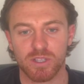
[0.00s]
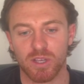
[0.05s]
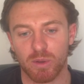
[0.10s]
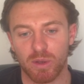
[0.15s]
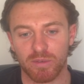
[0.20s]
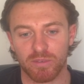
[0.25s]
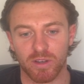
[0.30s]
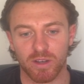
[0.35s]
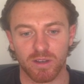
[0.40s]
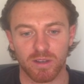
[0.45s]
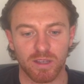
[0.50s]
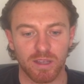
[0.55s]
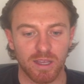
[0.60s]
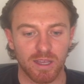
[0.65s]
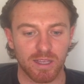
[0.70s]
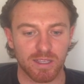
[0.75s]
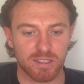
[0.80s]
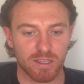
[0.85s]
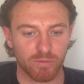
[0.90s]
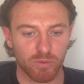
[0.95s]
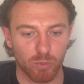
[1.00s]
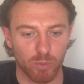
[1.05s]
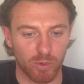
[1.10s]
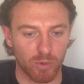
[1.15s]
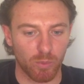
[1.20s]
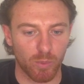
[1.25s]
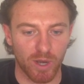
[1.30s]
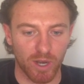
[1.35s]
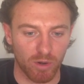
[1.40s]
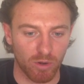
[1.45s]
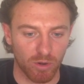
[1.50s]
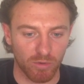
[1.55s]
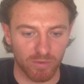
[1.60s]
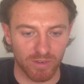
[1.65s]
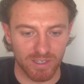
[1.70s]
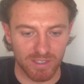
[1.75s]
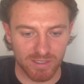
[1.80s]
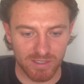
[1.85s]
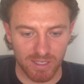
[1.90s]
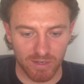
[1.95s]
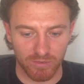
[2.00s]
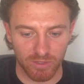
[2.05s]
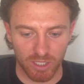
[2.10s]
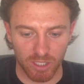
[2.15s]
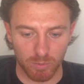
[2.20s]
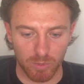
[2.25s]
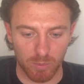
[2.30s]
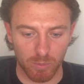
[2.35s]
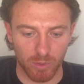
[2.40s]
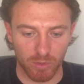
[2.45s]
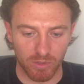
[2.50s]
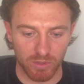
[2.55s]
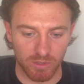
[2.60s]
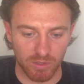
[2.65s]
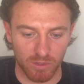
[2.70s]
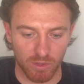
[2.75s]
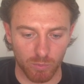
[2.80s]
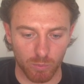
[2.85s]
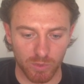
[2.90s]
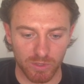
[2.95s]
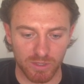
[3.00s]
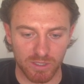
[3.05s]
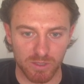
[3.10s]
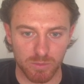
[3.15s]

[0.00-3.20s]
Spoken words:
However, something we're aware of and it's definitely going to be monitored with this